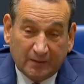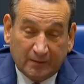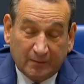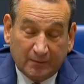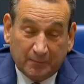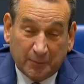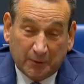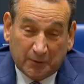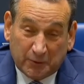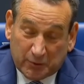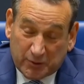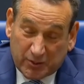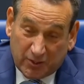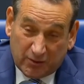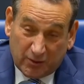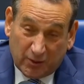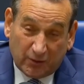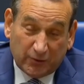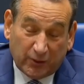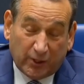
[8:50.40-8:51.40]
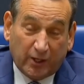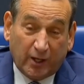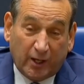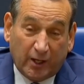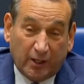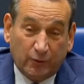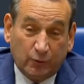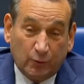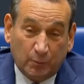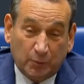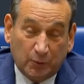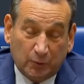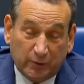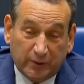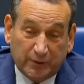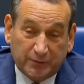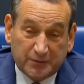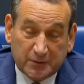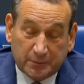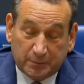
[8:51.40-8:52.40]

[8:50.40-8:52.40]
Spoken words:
But there was another guy who believed in